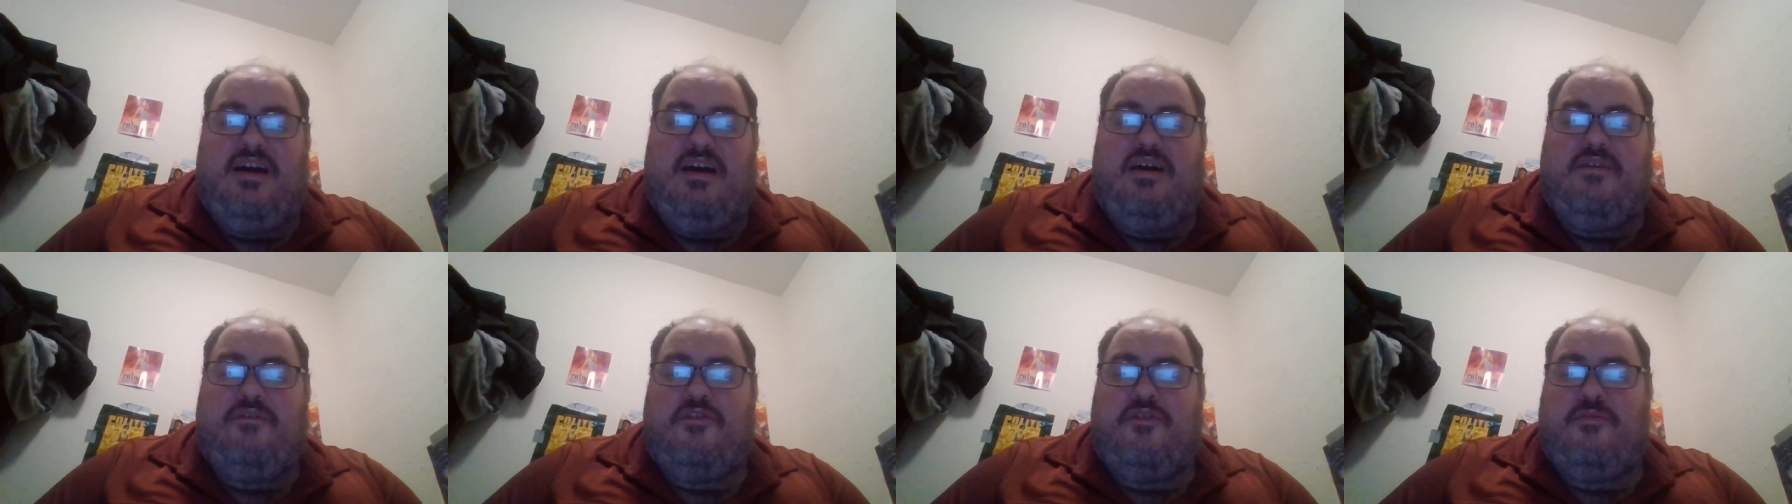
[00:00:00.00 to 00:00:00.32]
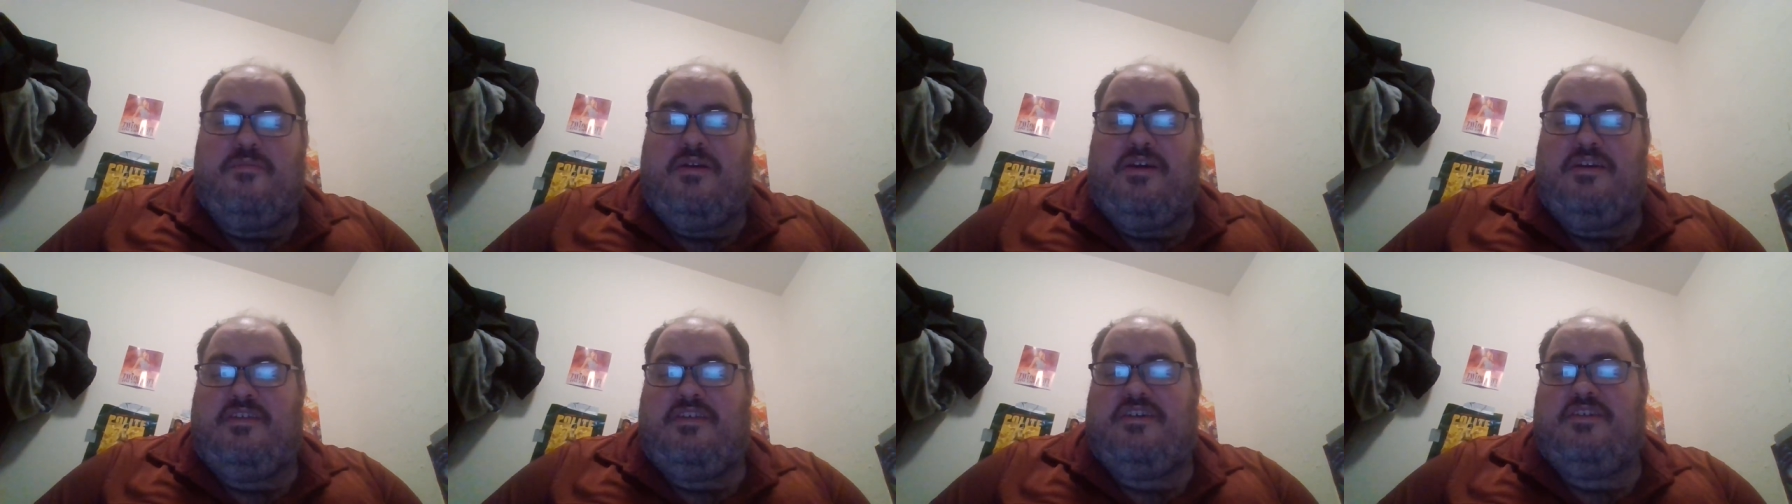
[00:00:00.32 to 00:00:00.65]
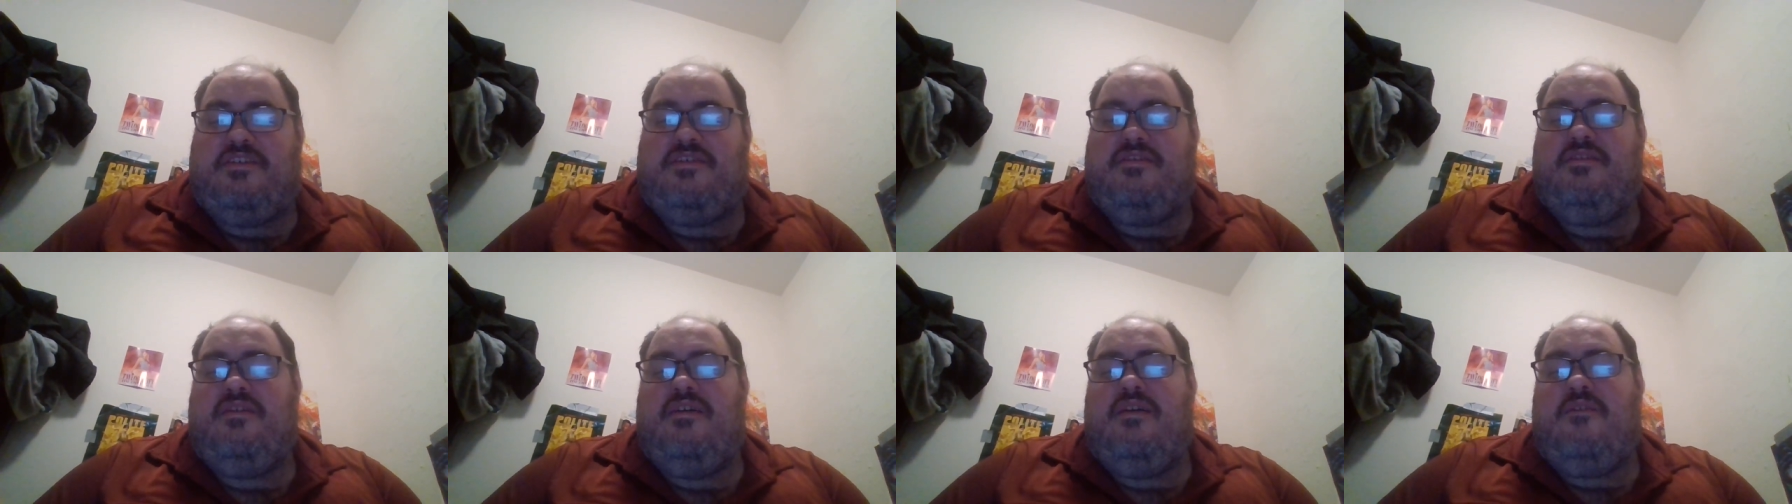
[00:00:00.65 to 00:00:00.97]
of her
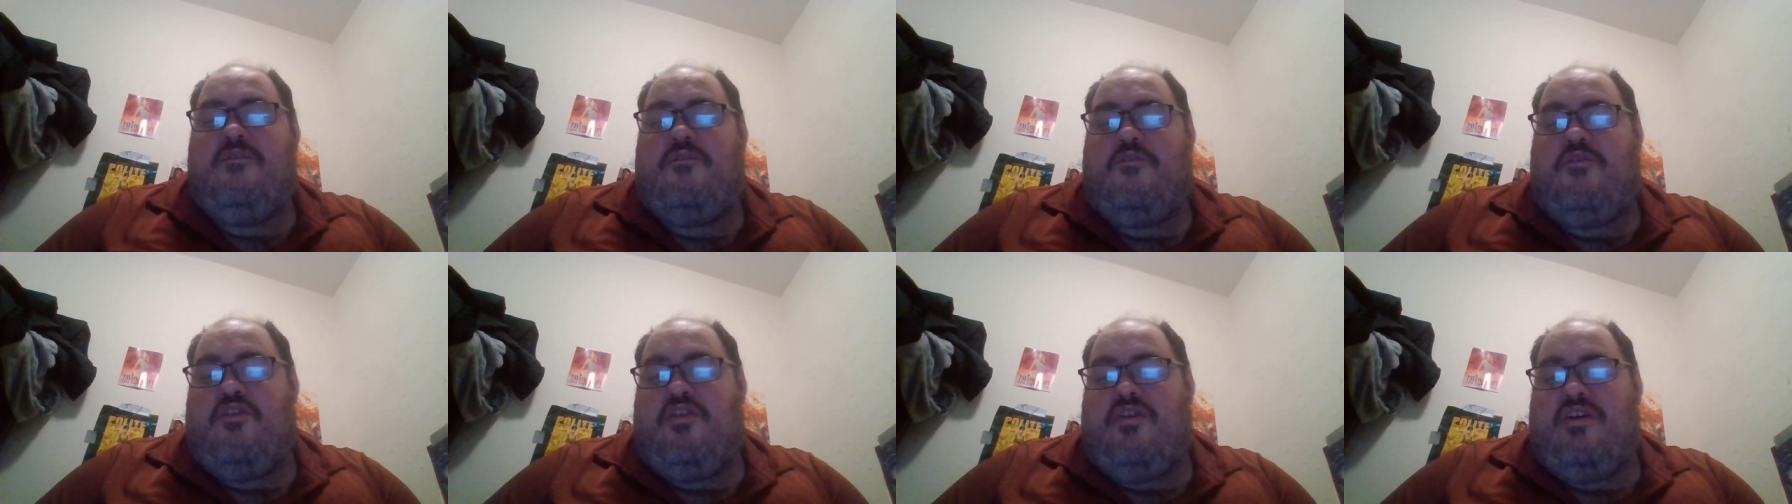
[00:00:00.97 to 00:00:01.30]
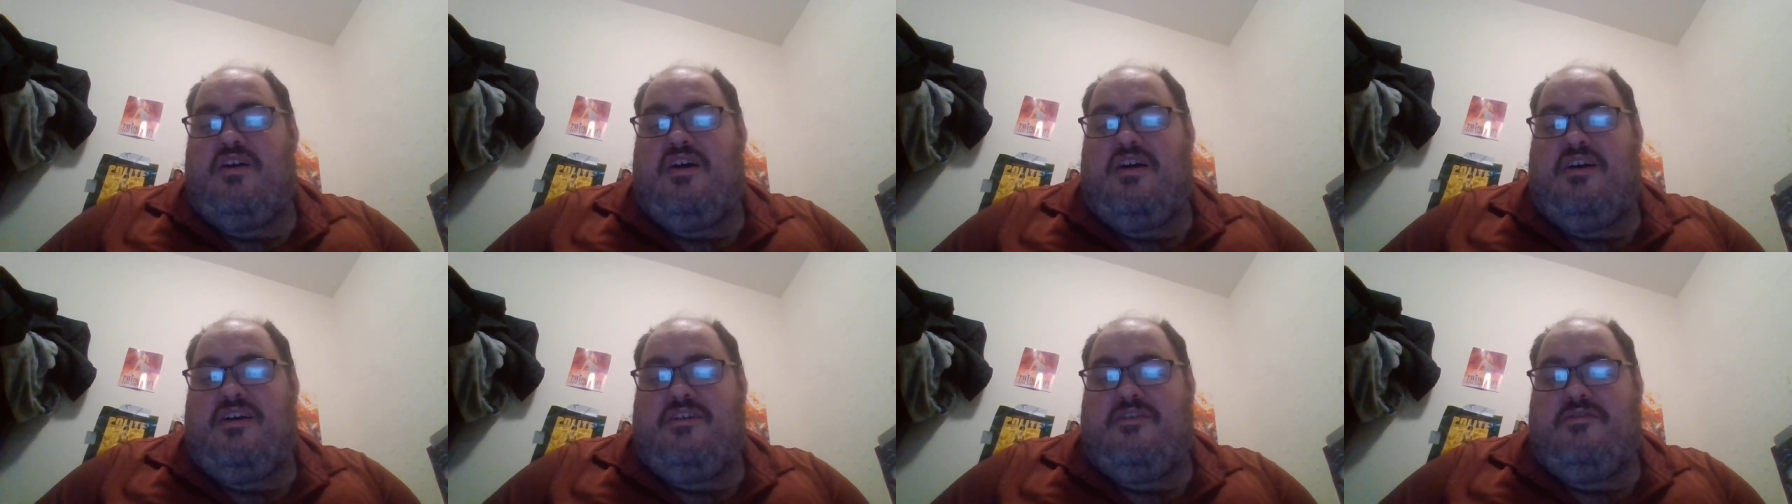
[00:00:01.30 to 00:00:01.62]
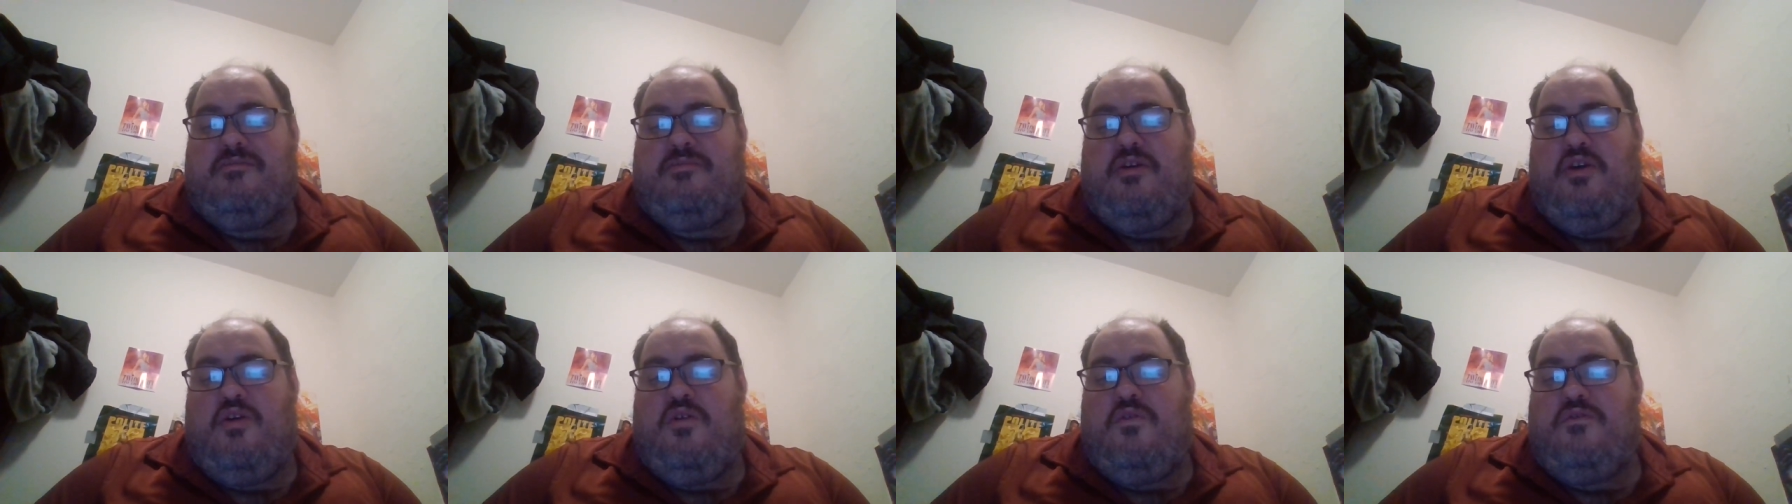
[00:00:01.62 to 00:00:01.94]
mother. For
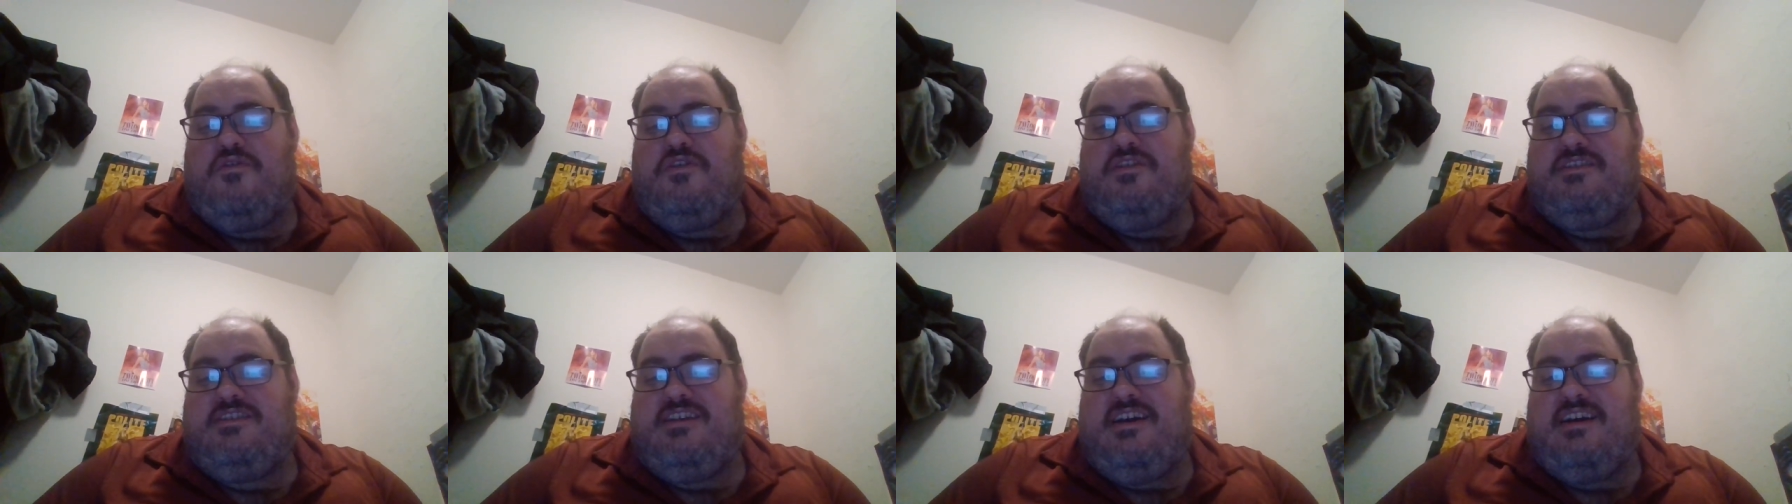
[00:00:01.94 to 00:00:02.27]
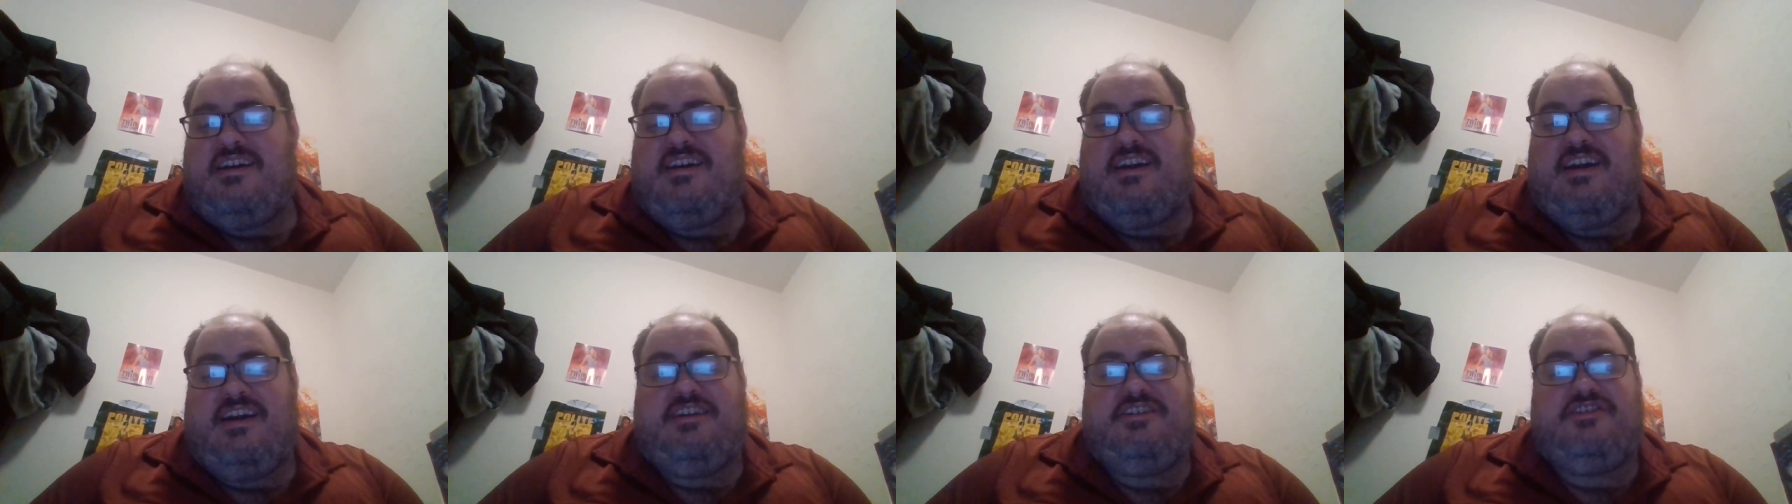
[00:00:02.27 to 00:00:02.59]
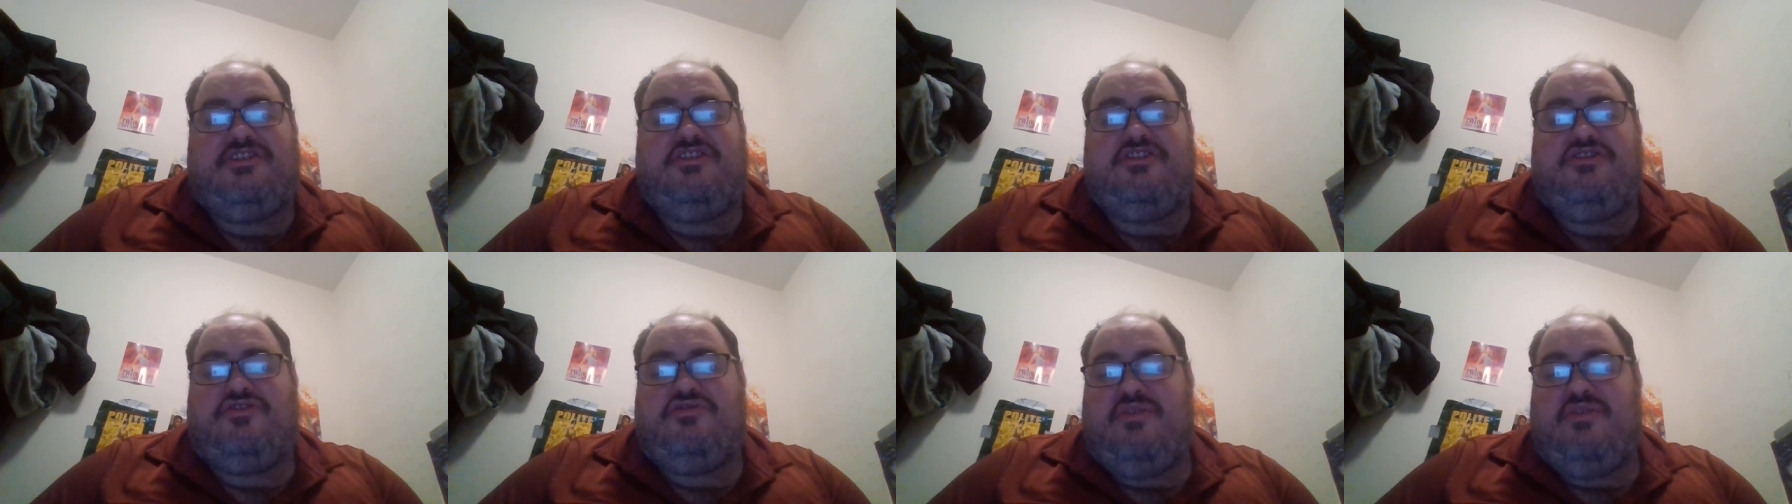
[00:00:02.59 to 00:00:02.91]
um over a decade, she